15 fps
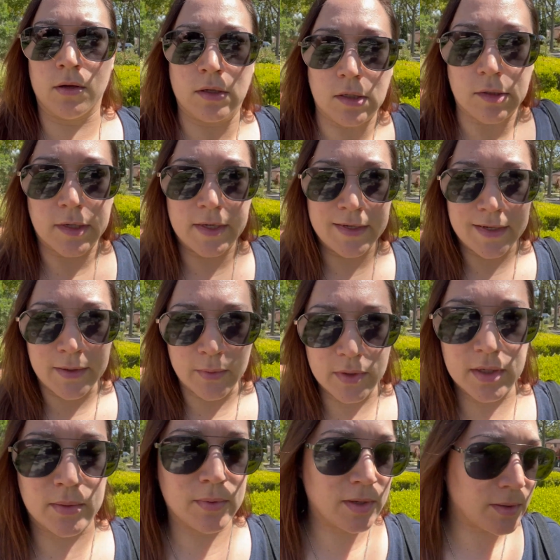Alright, now we're
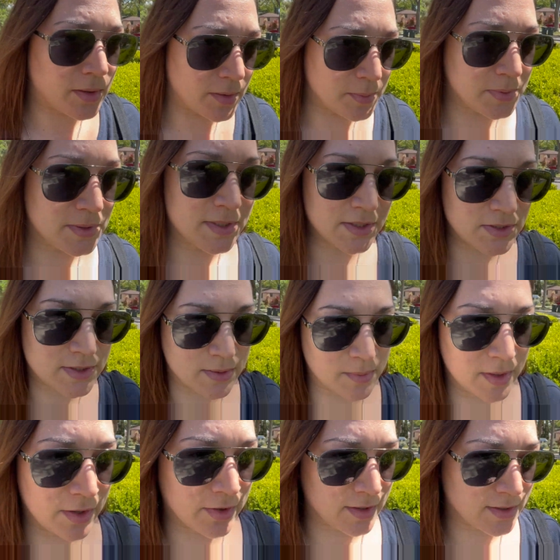coming up to some
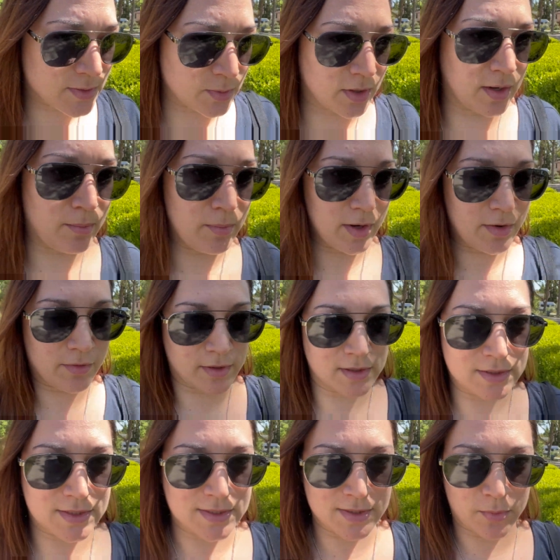areas where I might run
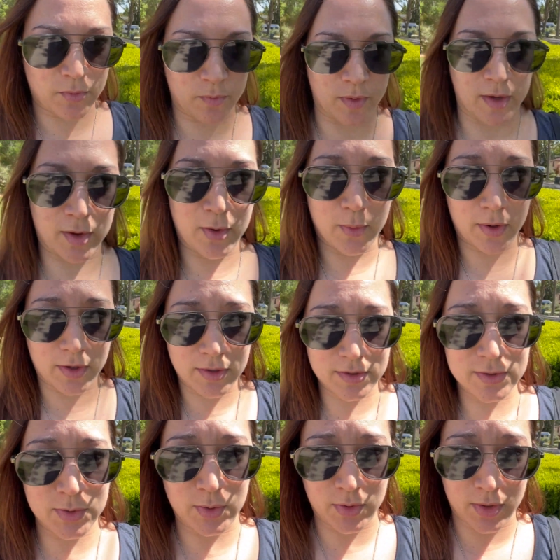into some of my
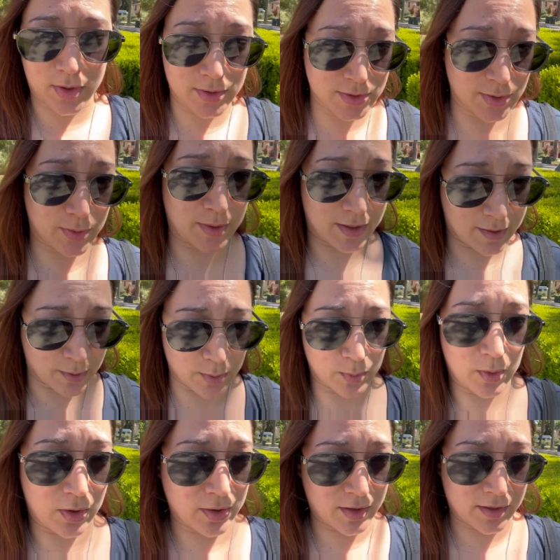coworkers who are also out
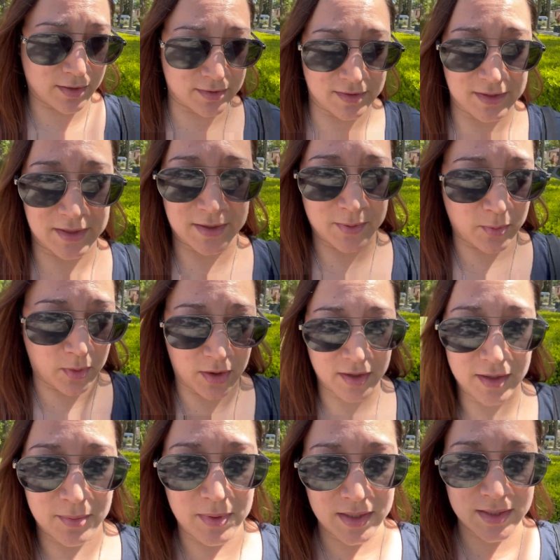walking on like
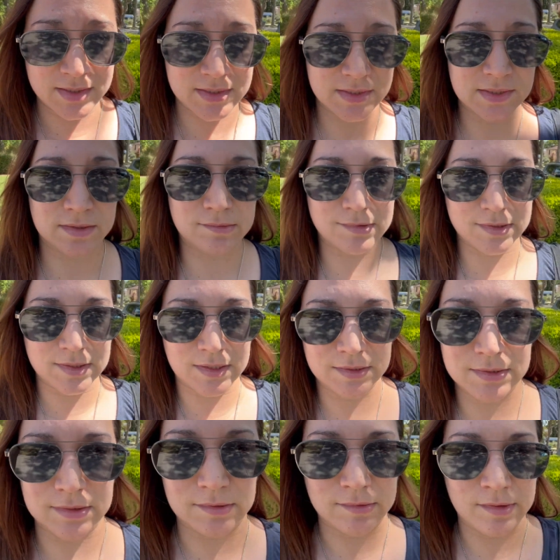walking meetings and stuff like that,
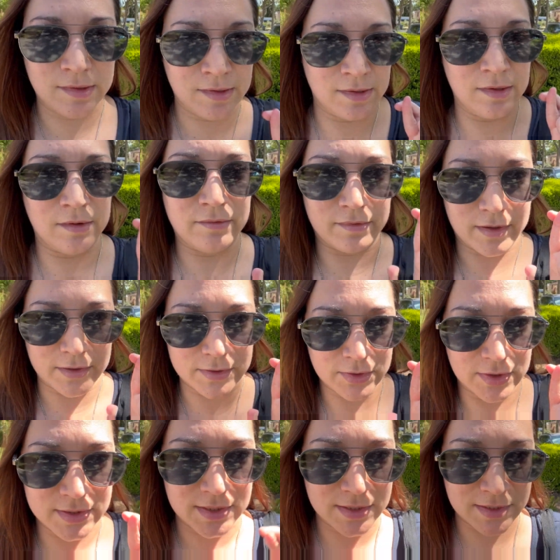so fingers
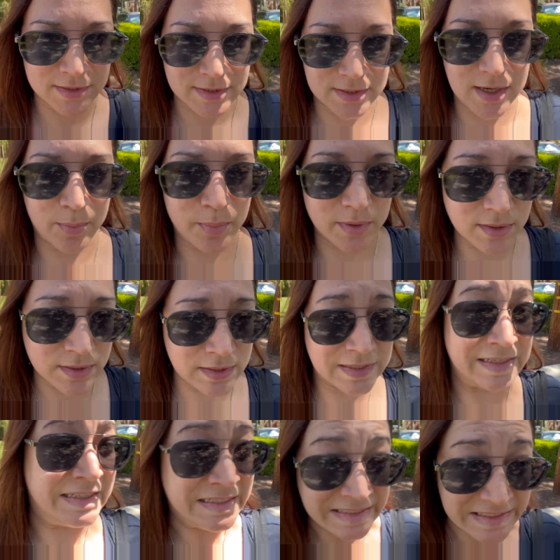crossed that doesn't happen
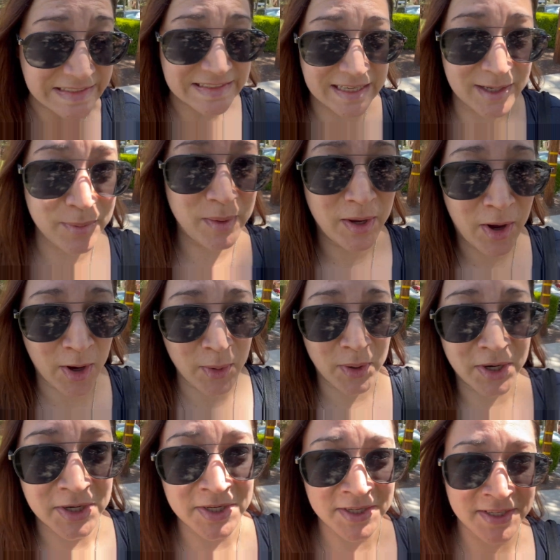because that'd be awkward.